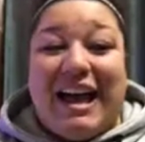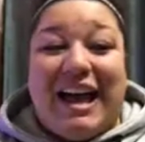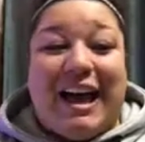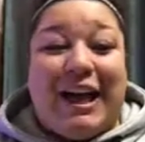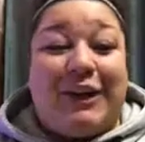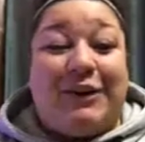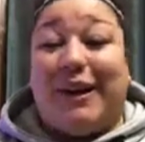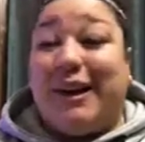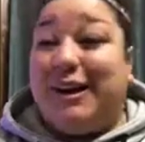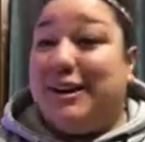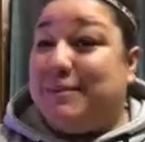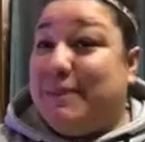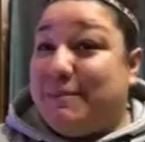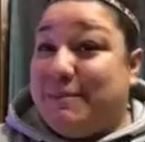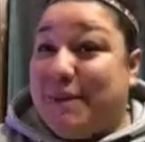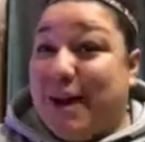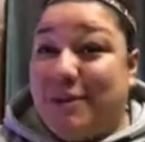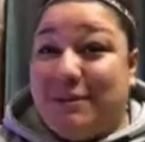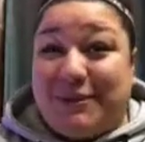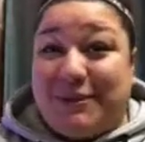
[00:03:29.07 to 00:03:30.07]
I cried to
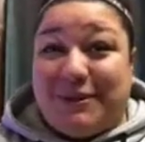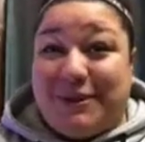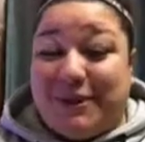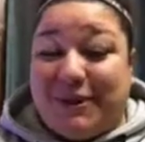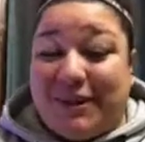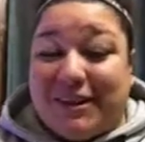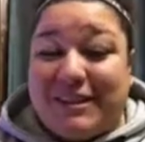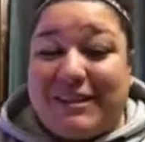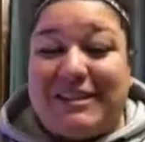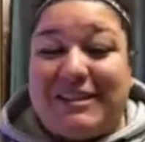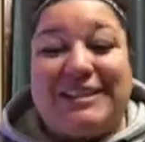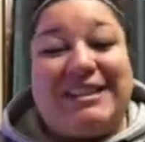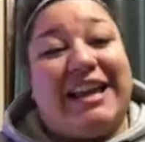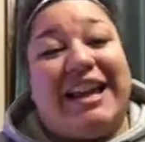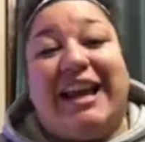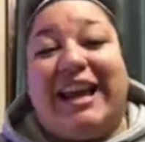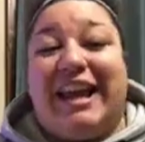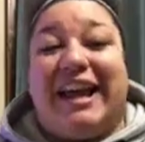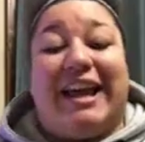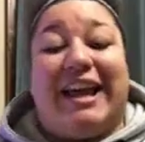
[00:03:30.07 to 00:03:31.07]
my mom, of course.
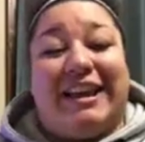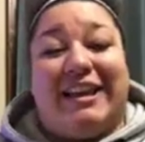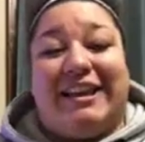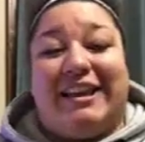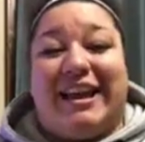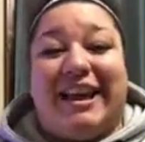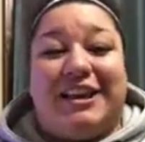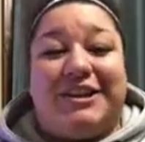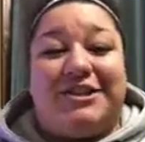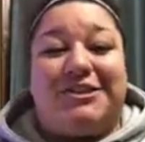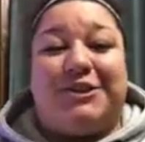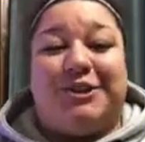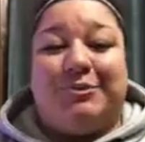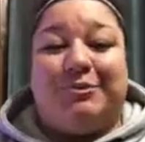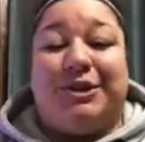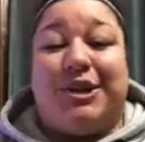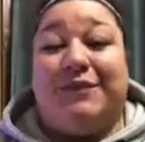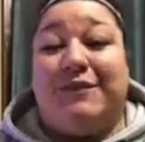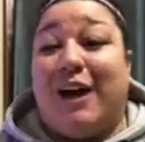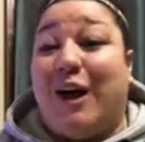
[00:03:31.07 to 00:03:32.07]
And I just couldn't
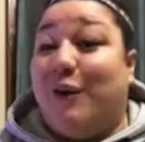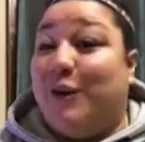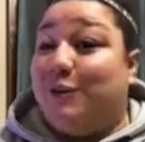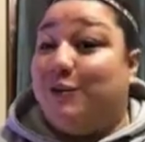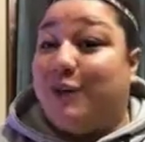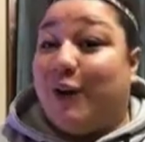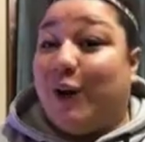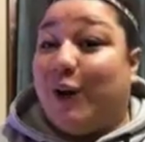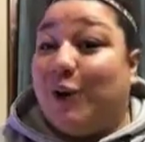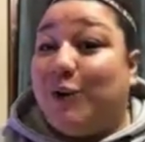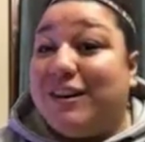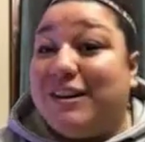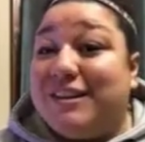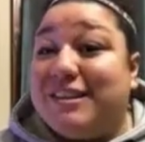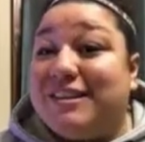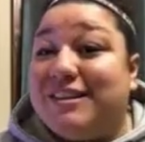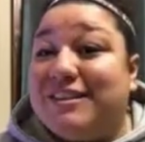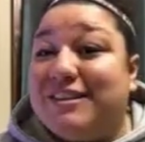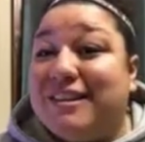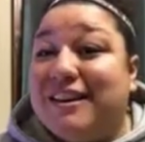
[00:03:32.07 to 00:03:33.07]
believe how unfair it
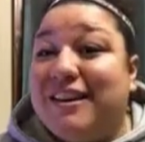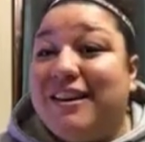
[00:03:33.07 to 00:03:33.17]
was.